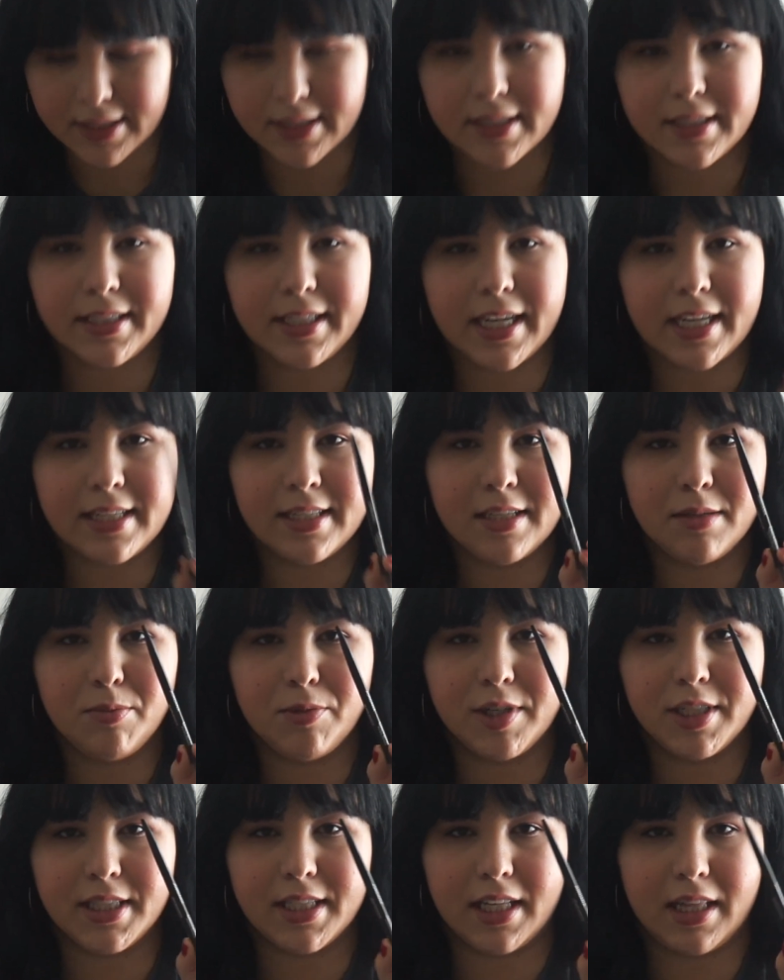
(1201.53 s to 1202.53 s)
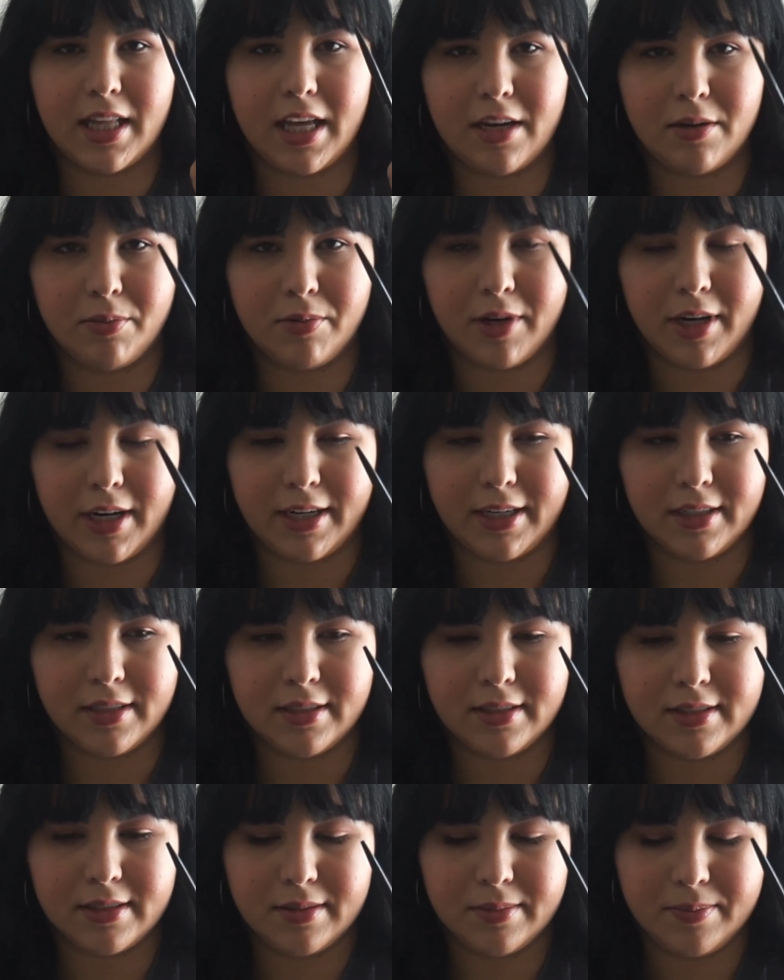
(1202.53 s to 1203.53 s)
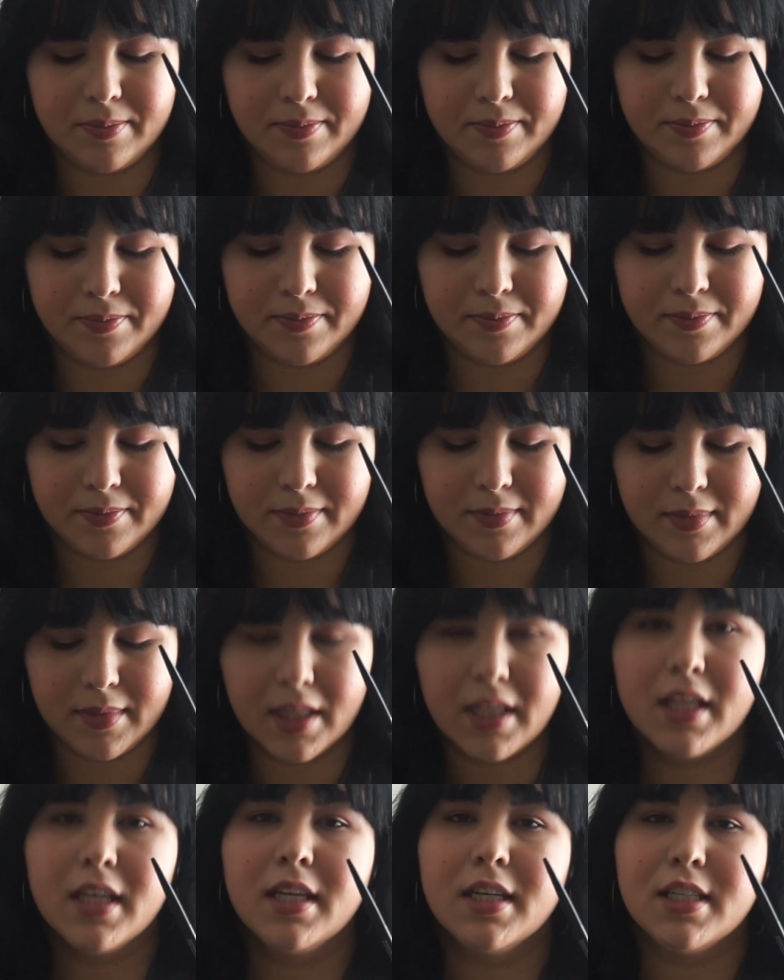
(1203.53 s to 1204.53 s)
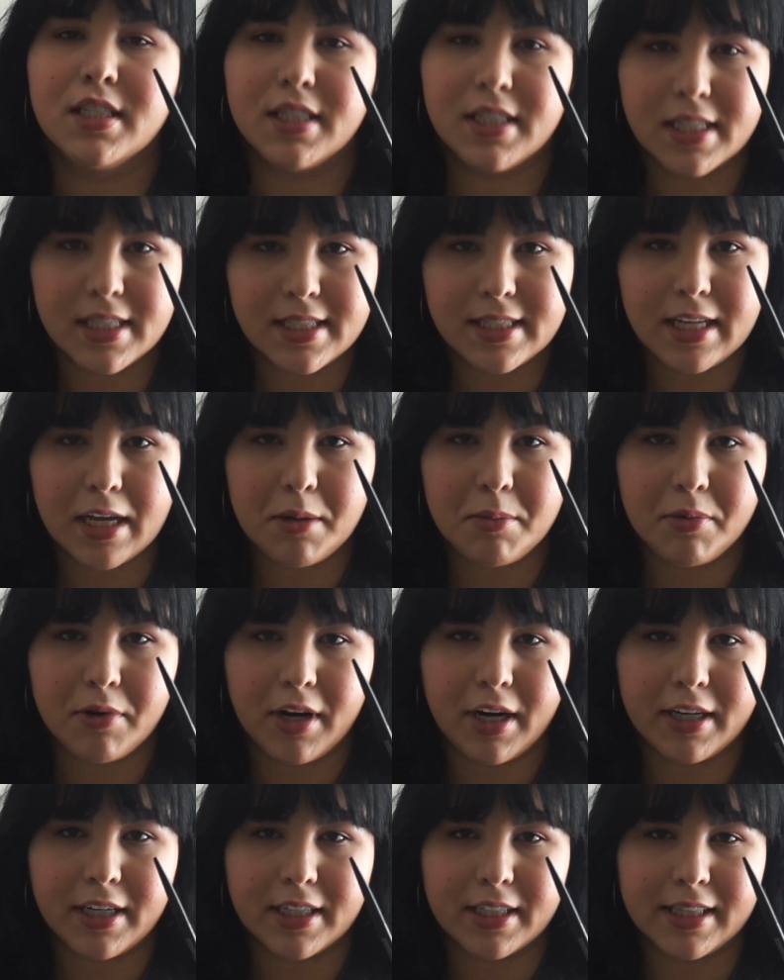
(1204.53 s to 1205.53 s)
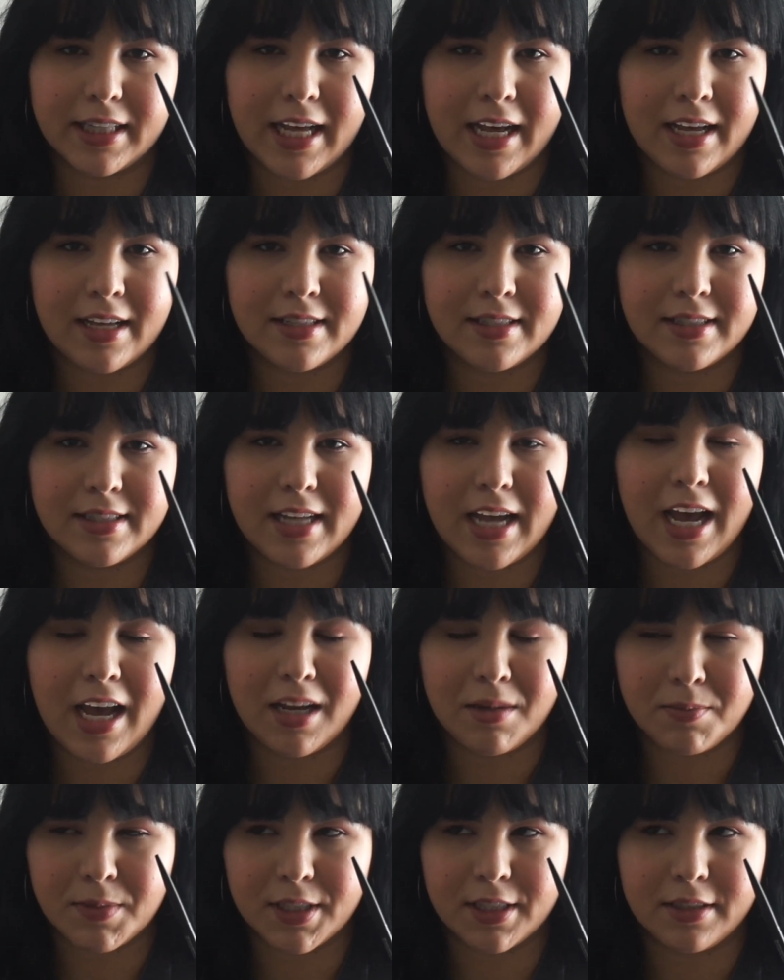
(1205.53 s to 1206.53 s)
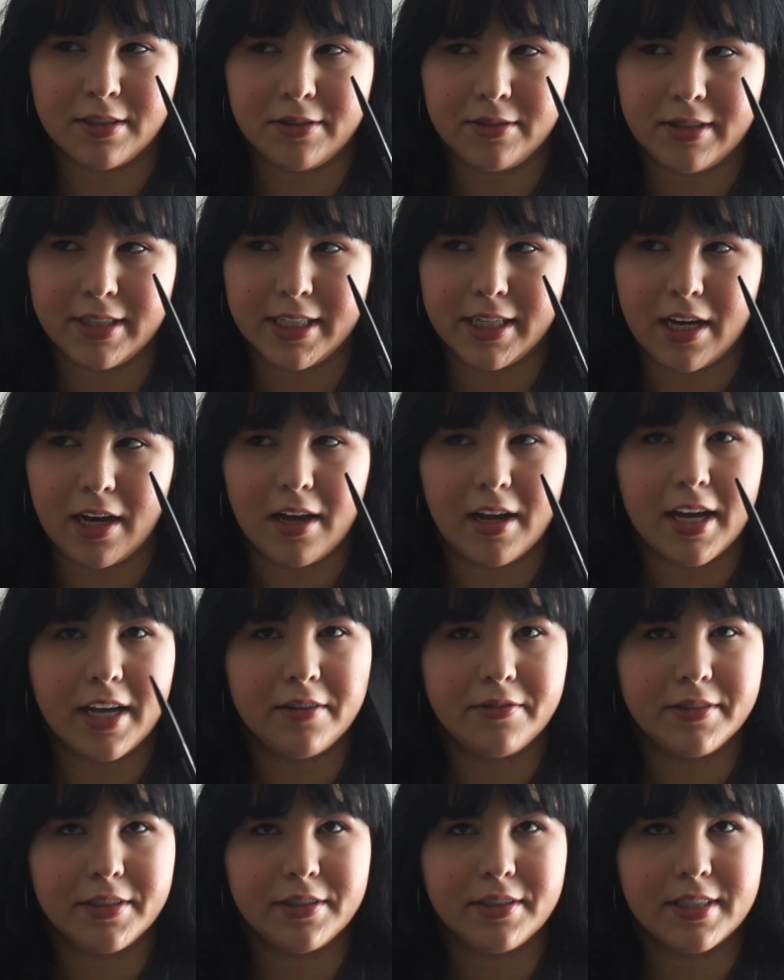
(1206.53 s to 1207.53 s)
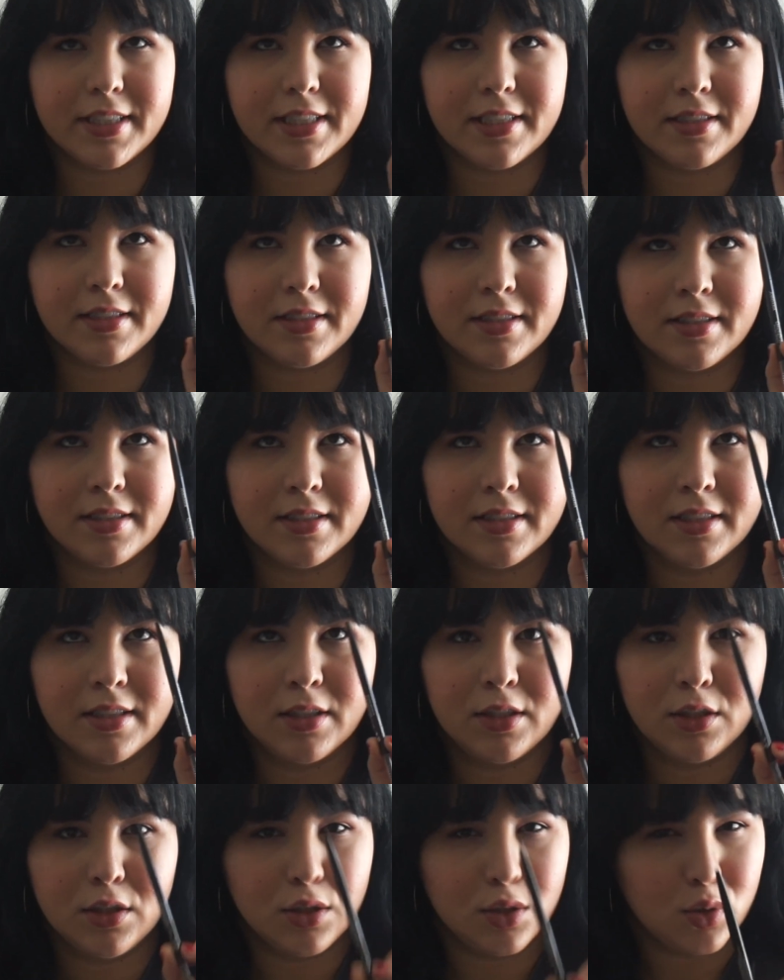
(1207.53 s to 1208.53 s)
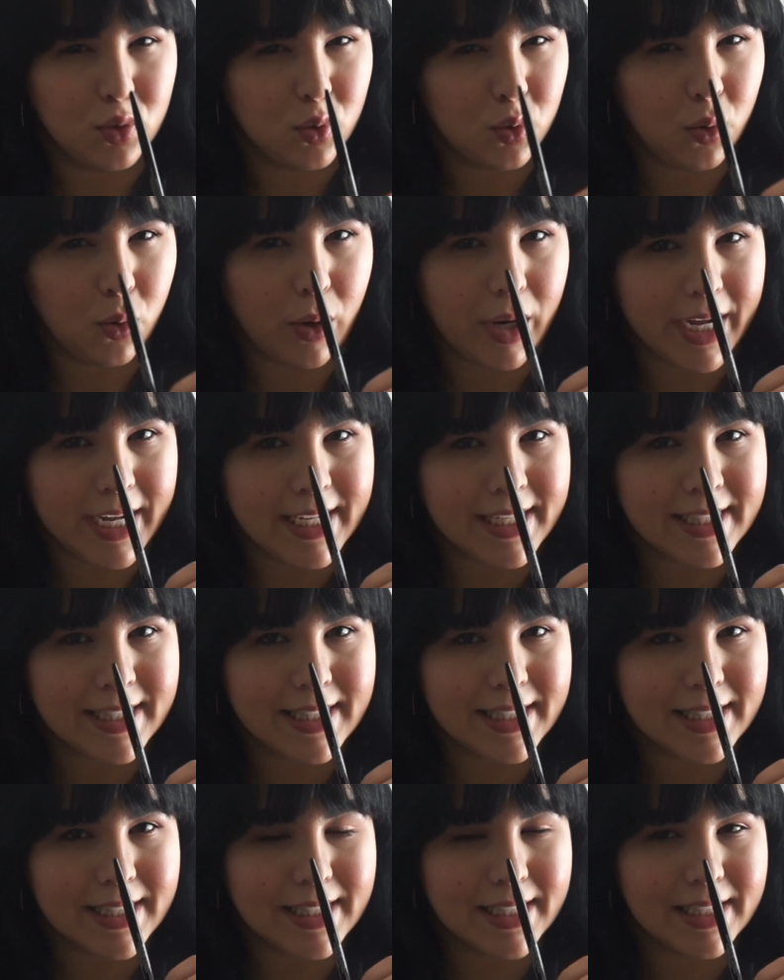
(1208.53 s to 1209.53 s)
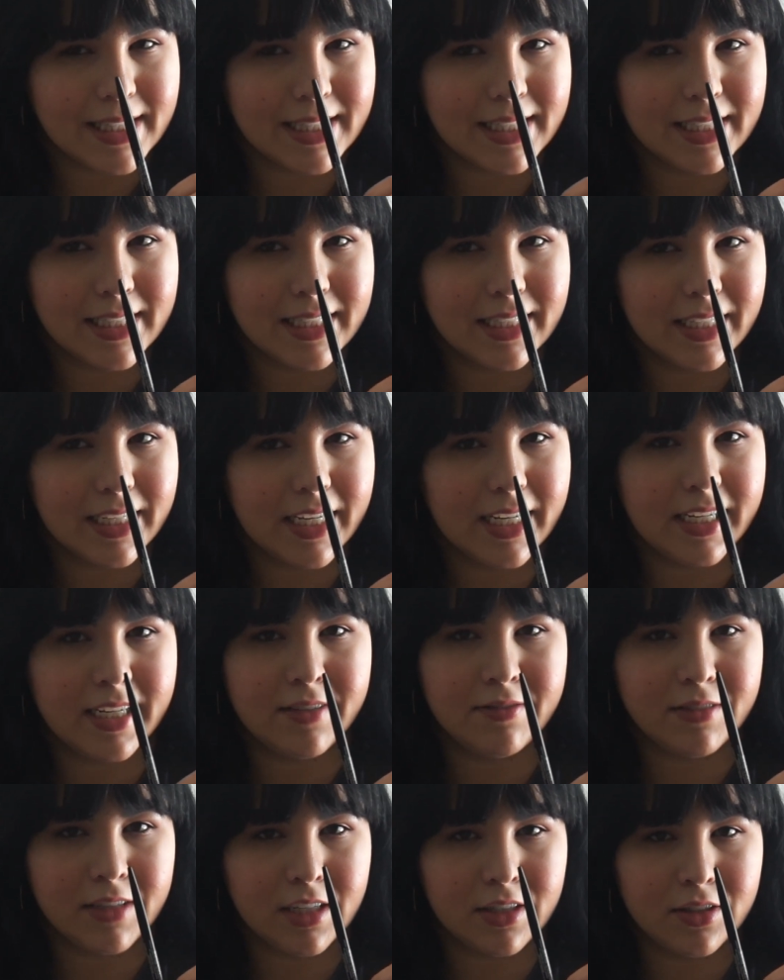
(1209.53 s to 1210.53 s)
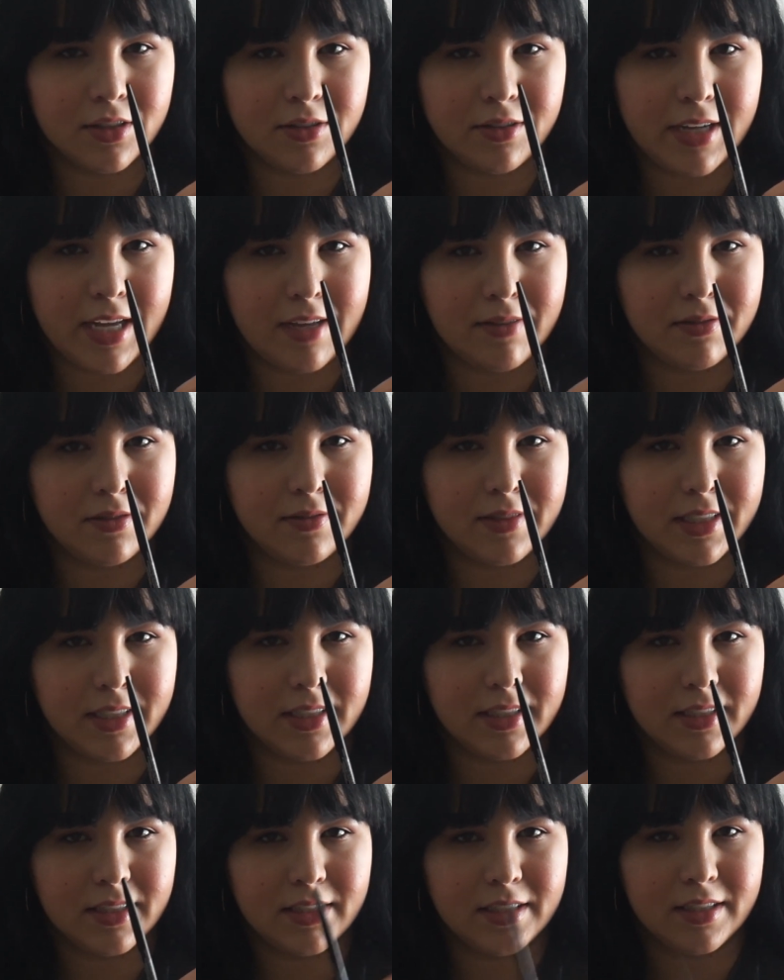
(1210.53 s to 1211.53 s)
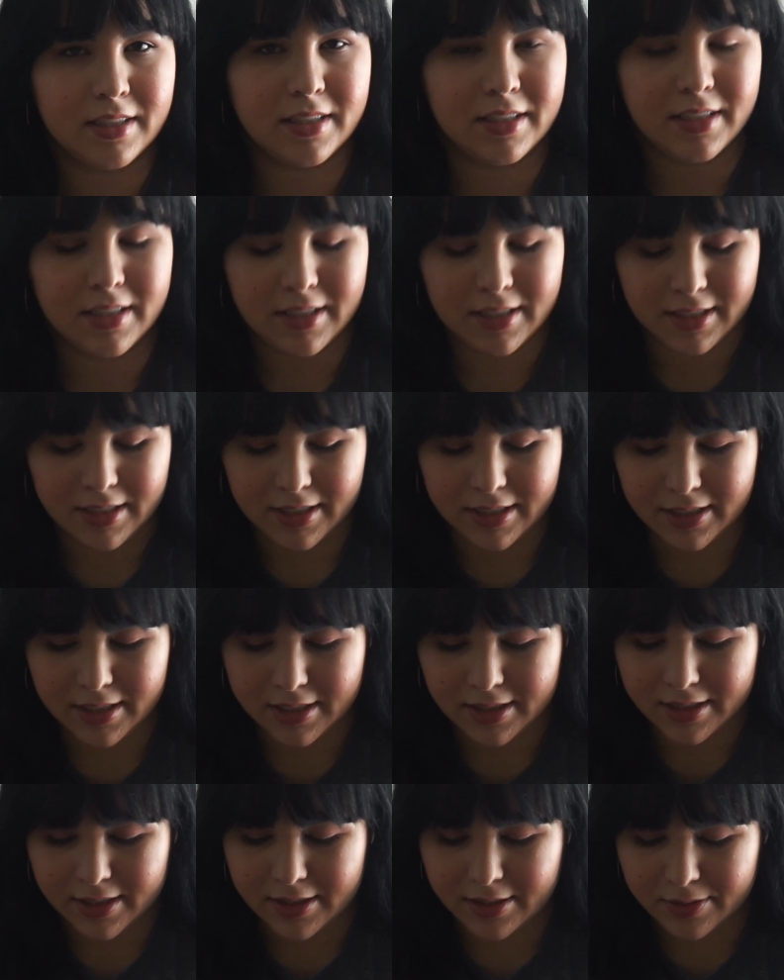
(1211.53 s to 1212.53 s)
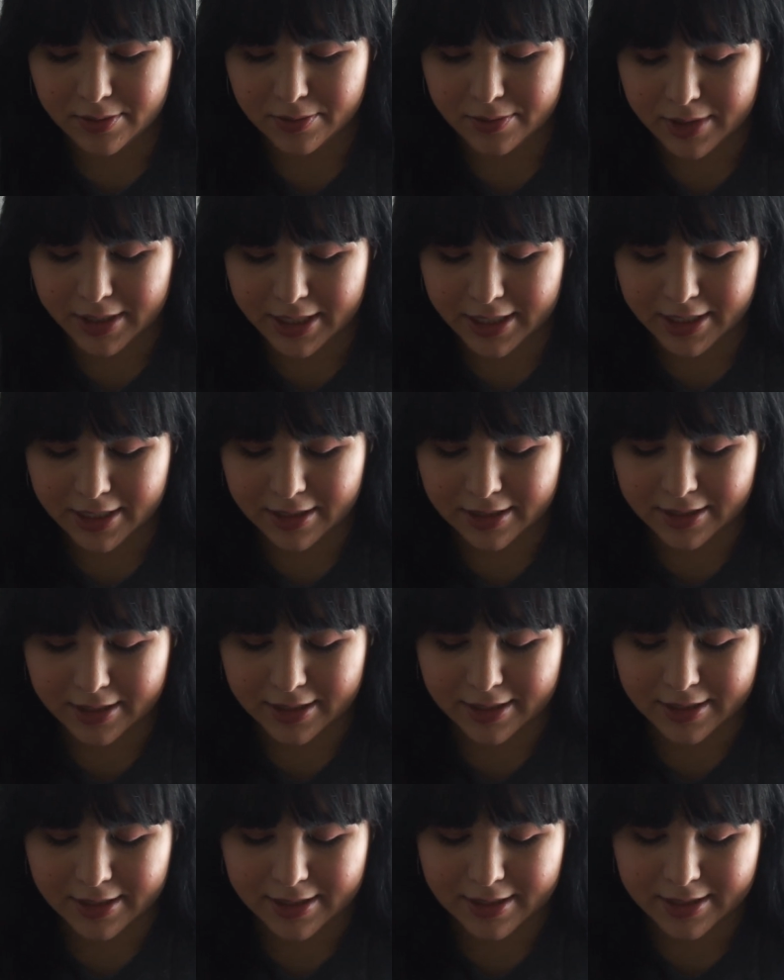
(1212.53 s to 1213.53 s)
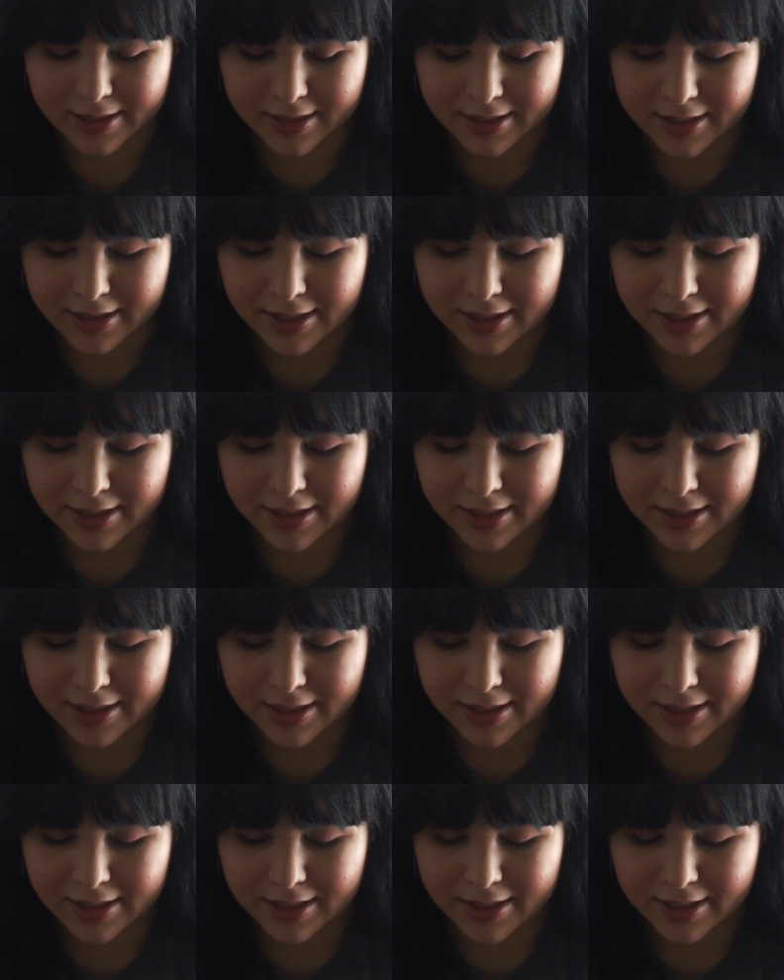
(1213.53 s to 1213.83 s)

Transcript: yes, it brings a lot of product. Does that product last? Absolutely not. I've used this twice and I've gone through half of it. It's ridiculous.